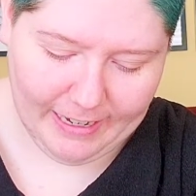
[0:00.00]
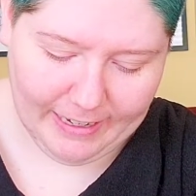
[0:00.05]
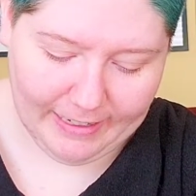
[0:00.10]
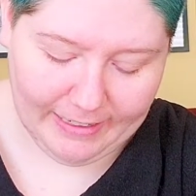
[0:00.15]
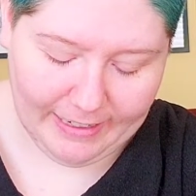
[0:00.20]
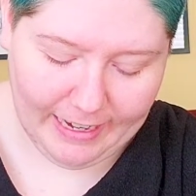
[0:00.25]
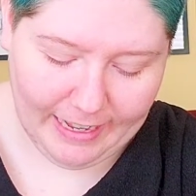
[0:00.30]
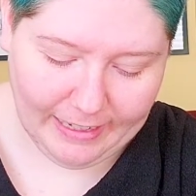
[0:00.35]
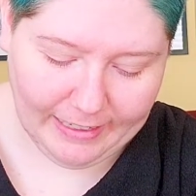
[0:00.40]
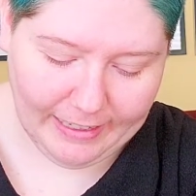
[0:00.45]

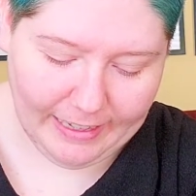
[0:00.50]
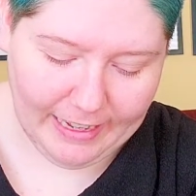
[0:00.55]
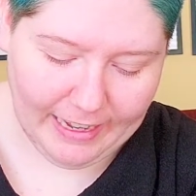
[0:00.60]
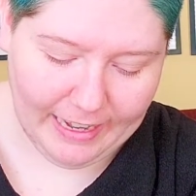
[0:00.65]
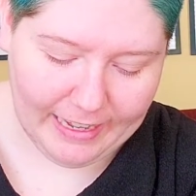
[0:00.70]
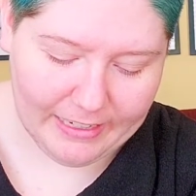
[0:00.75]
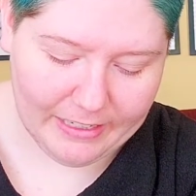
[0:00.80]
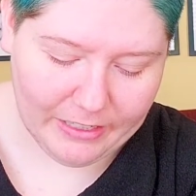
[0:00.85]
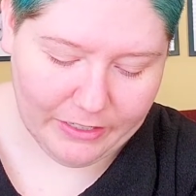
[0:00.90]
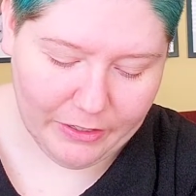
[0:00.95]
Kelly
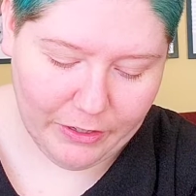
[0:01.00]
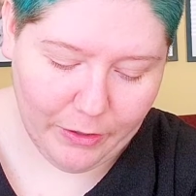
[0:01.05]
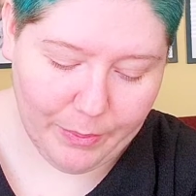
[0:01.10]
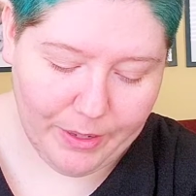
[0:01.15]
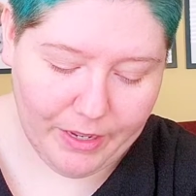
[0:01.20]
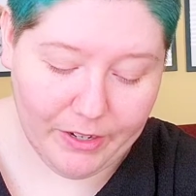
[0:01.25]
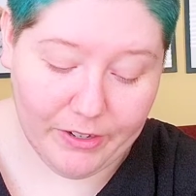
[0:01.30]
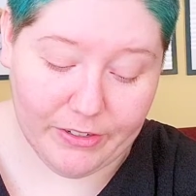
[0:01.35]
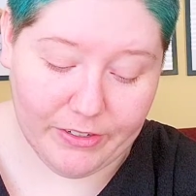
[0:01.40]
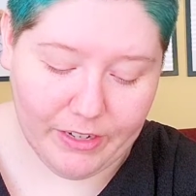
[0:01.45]
and
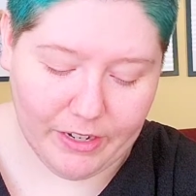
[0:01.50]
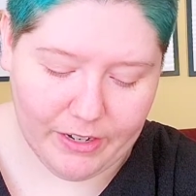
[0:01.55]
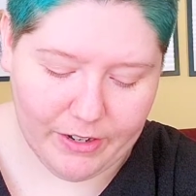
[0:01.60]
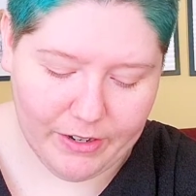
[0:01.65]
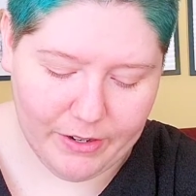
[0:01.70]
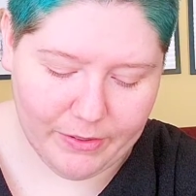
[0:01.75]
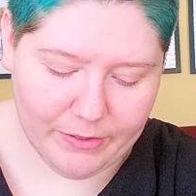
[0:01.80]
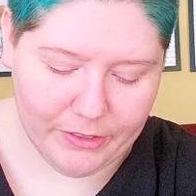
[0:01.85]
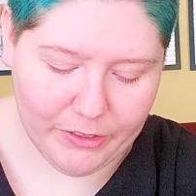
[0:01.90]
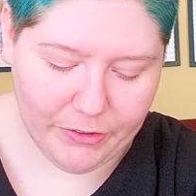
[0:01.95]
Scooby, her
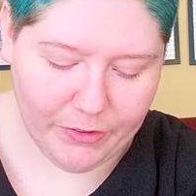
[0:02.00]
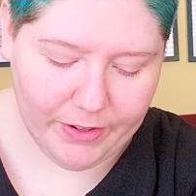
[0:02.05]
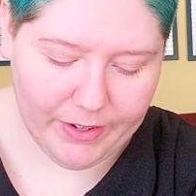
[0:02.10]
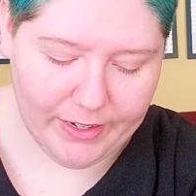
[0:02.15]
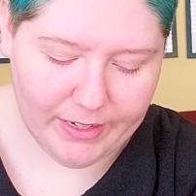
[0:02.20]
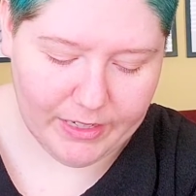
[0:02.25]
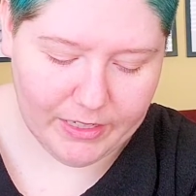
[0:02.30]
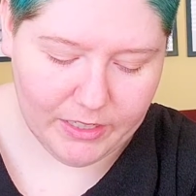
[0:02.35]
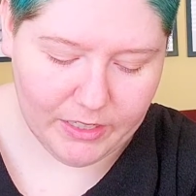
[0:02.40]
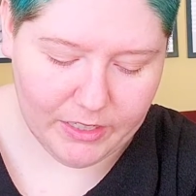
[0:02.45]
doggo, joined
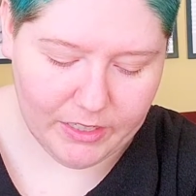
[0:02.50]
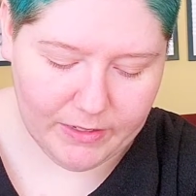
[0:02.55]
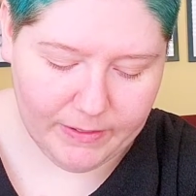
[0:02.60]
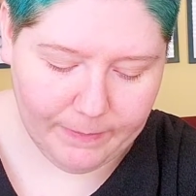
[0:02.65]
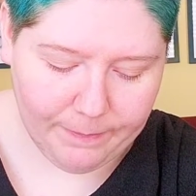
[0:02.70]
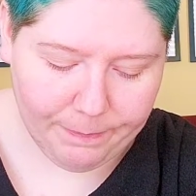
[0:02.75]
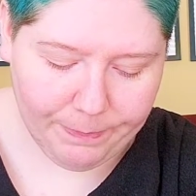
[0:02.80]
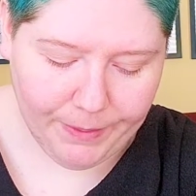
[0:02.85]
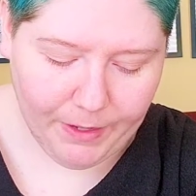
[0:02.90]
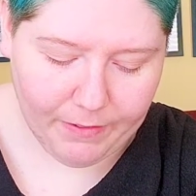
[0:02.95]
us
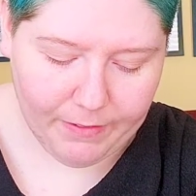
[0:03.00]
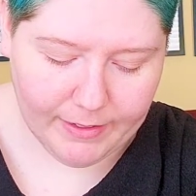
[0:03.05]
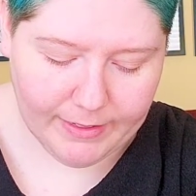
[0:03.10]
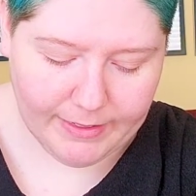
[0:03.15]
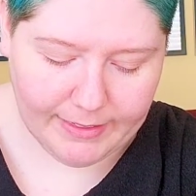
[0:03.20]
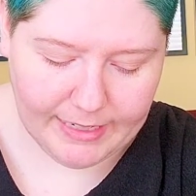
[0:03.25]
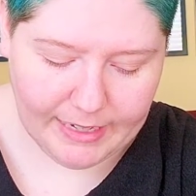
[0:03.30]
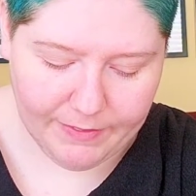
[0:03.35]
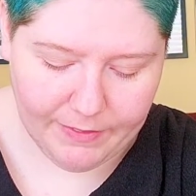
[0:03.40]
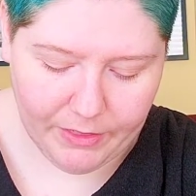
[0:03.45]
around
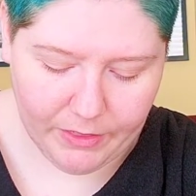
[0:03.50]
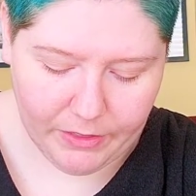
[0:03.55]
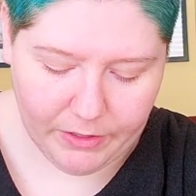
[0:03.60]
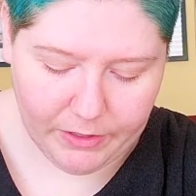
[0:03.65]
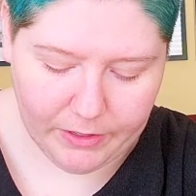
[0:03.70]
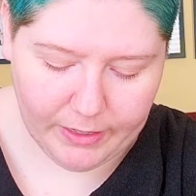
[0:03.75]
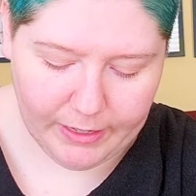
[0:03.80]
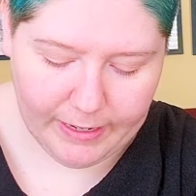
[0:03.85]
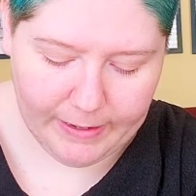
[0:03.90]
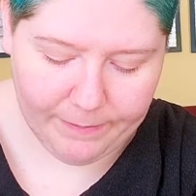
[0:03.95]

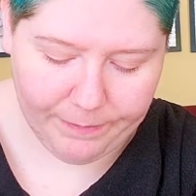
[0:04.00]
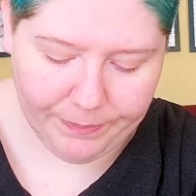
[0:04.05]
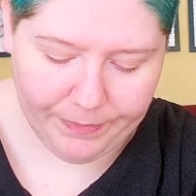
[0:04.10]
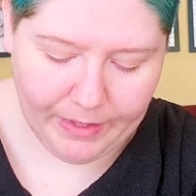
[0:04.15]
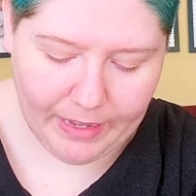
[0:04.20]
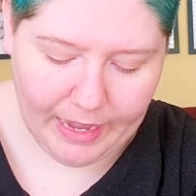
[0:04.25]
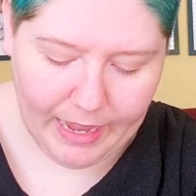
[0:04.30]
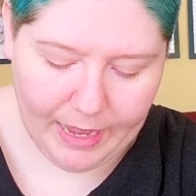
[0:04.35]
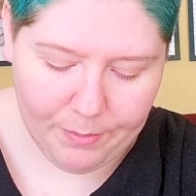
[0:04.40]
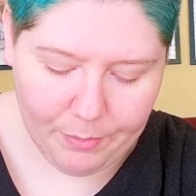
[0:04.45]
7:30
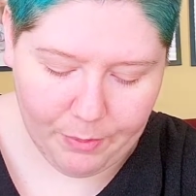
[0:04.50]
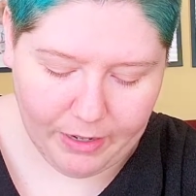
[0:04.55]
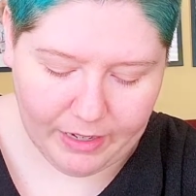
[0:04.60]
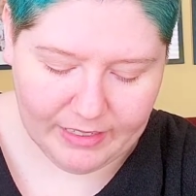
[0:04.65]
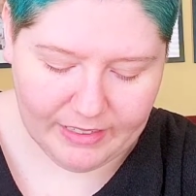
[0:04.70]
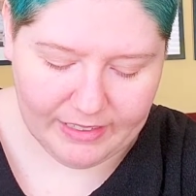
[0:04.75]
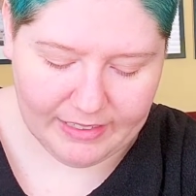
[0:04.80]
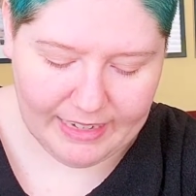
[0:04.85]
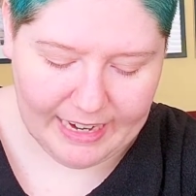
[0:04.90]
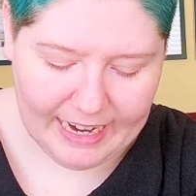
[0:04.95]
and
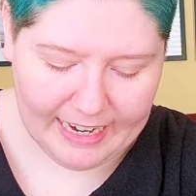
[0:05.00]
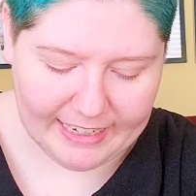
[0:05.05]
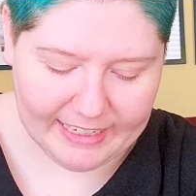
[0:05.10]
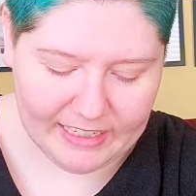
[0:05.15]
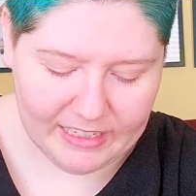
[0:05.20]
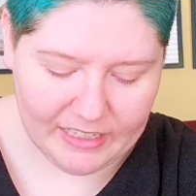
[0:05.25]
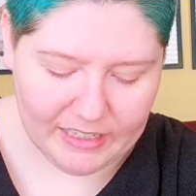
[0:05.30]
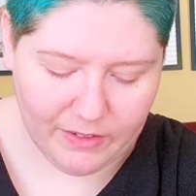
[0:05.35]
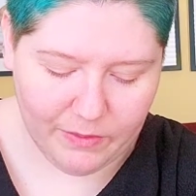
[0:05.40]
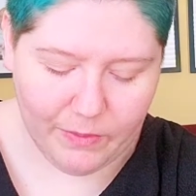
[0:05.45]
brought
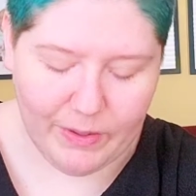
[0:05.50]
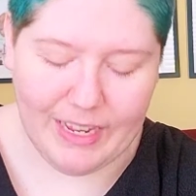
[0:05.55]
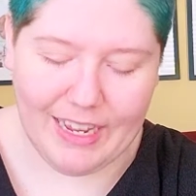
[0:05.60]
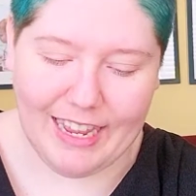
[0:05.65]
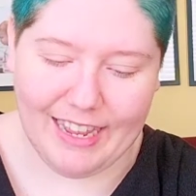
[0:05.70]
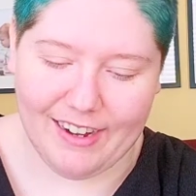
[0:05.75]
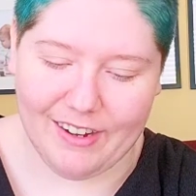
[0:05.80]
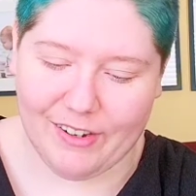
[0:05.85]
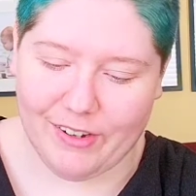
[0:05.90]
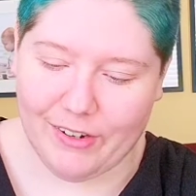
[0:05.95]
snacks. We
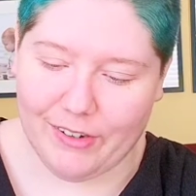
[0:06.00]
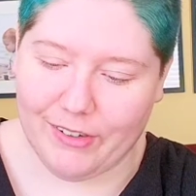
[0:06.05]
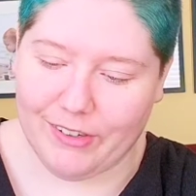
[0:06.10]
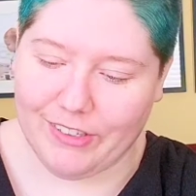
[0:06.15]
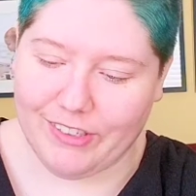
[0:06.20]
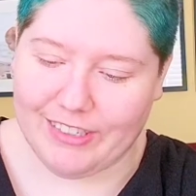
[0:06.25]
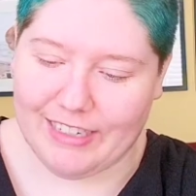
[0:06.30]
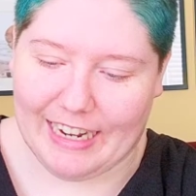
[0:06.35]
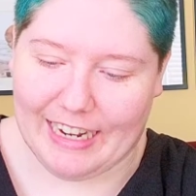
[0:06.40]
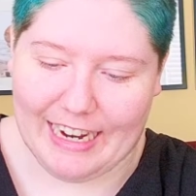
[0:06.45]
had a
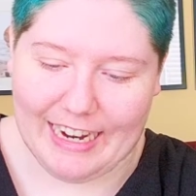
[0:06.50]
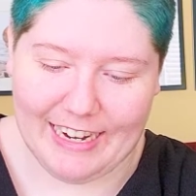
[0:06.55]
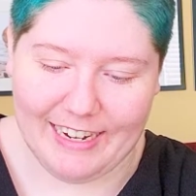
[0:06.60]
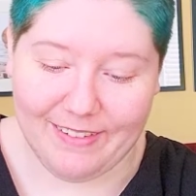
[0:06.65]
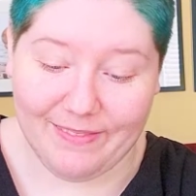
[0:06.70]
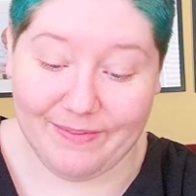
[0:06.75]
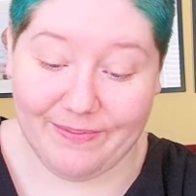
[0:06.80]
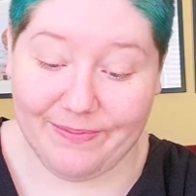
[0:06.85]
girls' night.